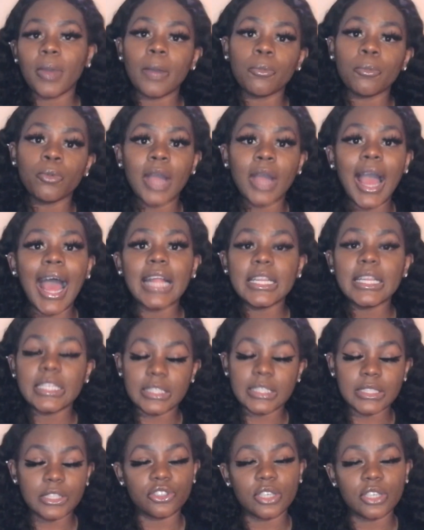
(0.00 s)
Well, I
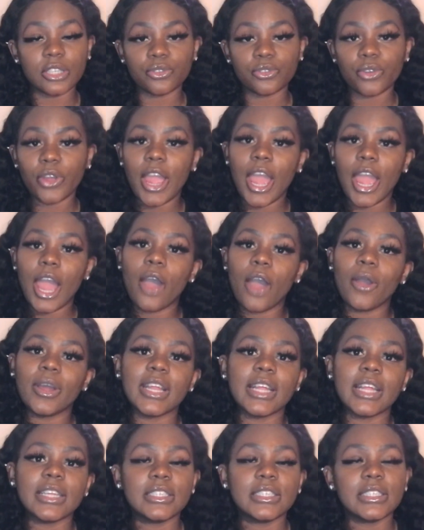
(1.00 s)
needed to transfer out
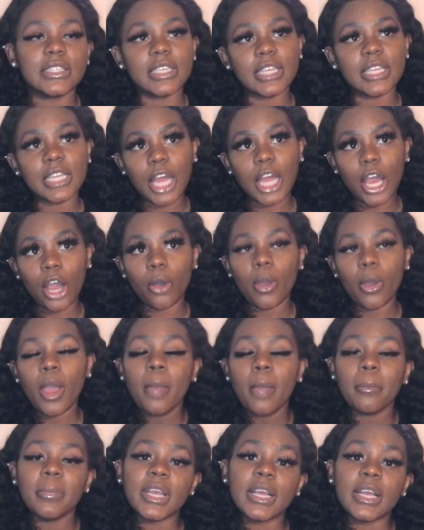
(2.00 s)
and I need to get out
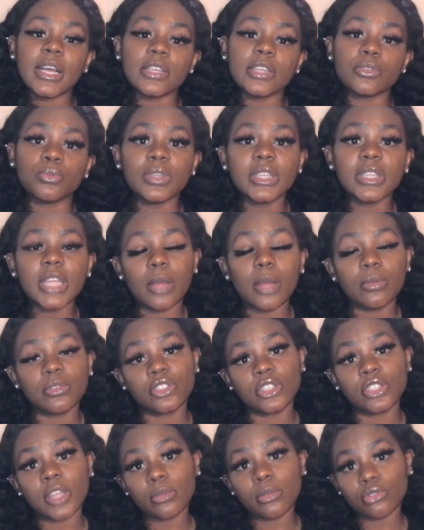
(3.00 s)
because what they
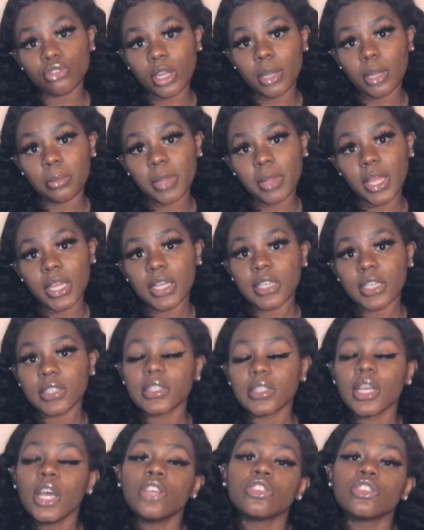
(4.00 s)
was trying to play us.
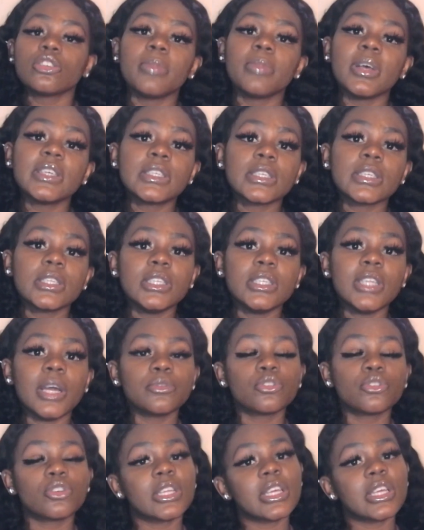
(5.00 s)
So basically, they
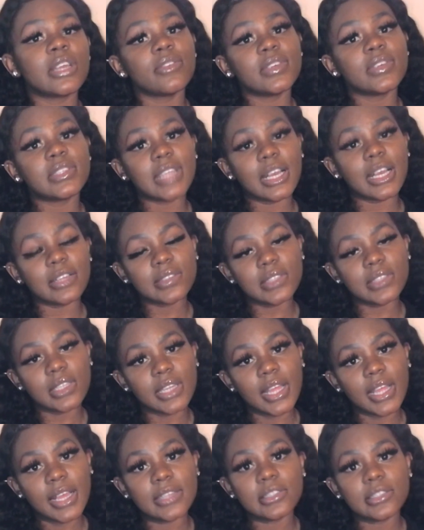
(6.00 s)
was gonna give us our 10
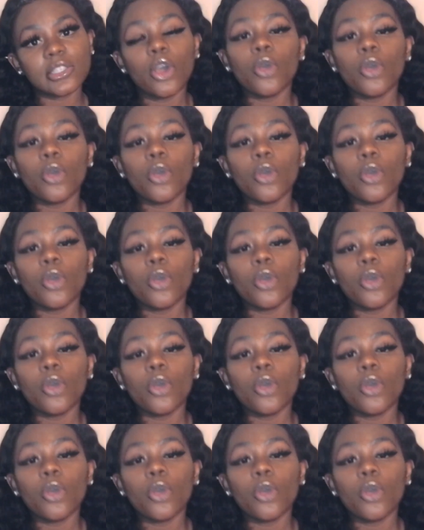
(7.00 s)
days.